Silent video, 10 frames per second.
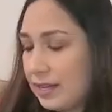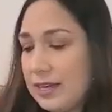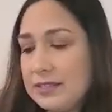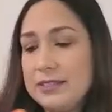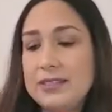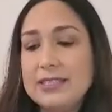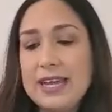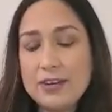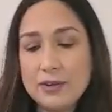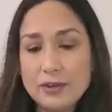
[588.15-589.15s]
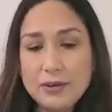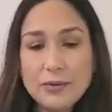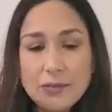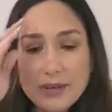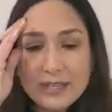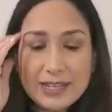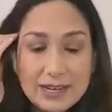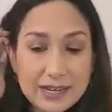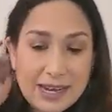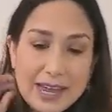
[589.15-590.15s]
And ah, this is another one that
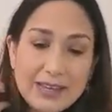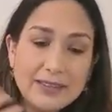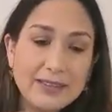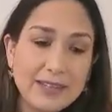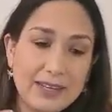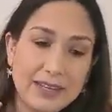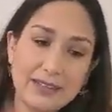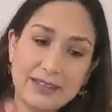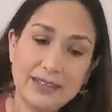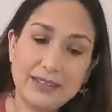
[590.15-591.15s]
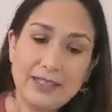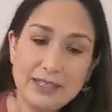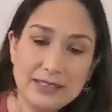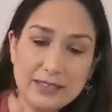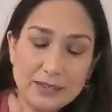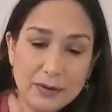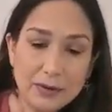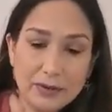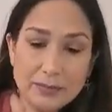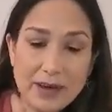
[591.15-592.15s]
I like that is
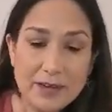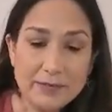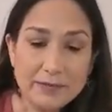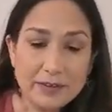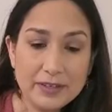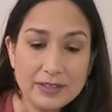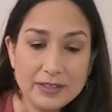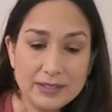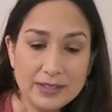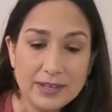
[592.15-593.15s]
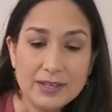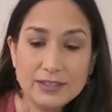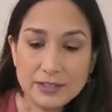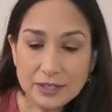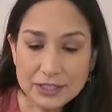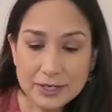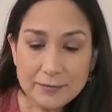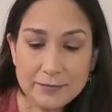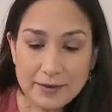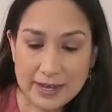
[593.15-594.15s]
called My First Search
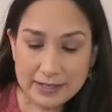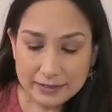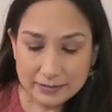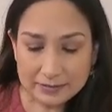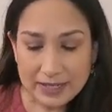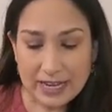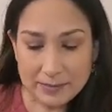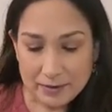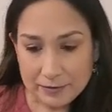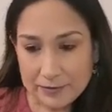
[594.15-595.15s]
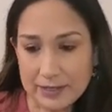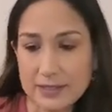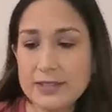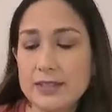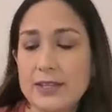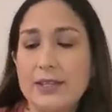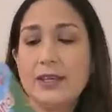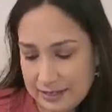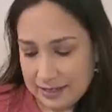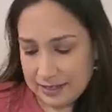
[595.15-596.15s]
and Find Animal Friends
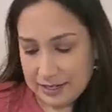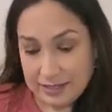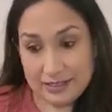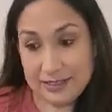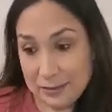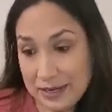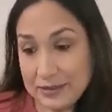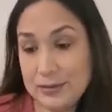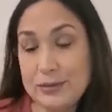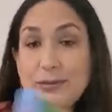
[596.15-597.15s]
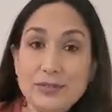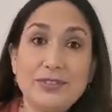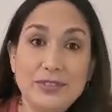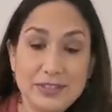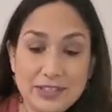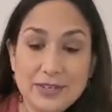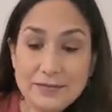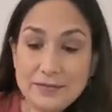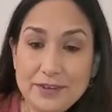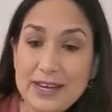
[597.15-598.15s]
and it's great to search
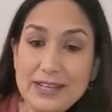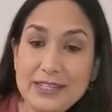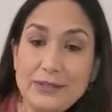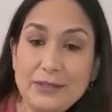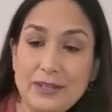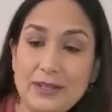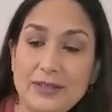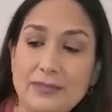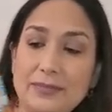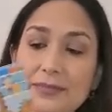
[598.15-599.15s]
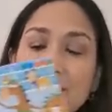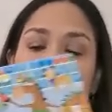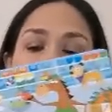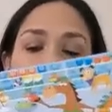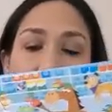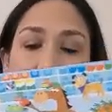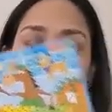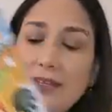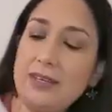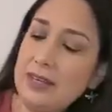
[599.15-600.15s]
and find you can
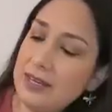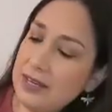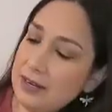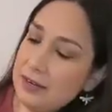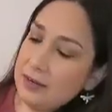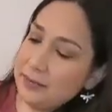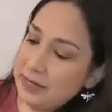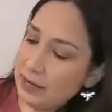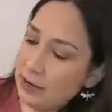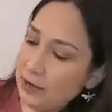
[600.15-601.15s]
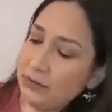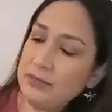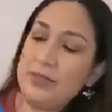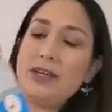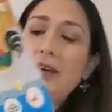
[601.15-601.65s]
here below they